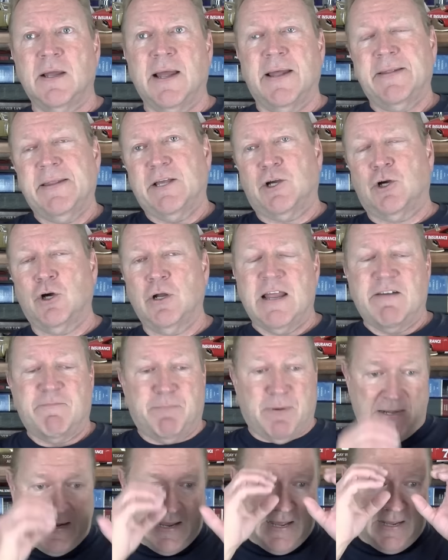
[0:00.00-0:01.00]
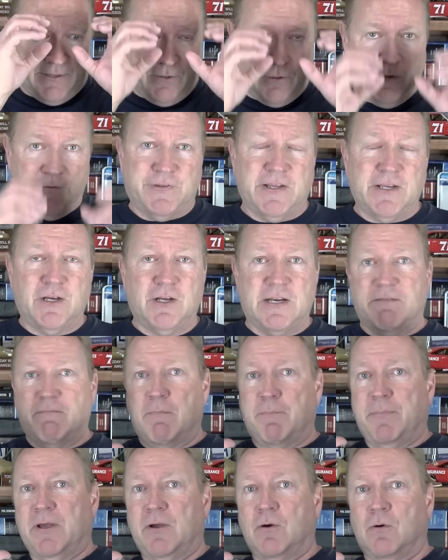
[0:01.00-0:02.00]
and they could have binoculars, they could have
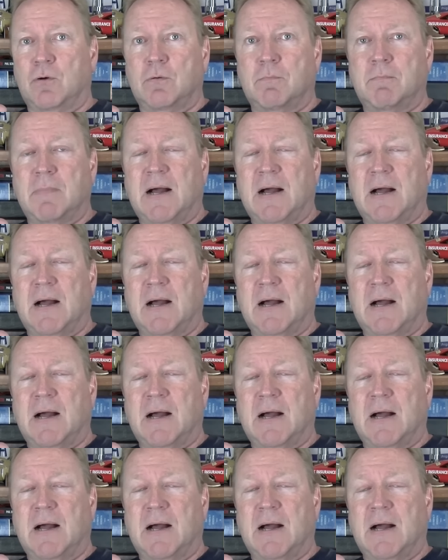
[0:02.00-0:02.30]
a big old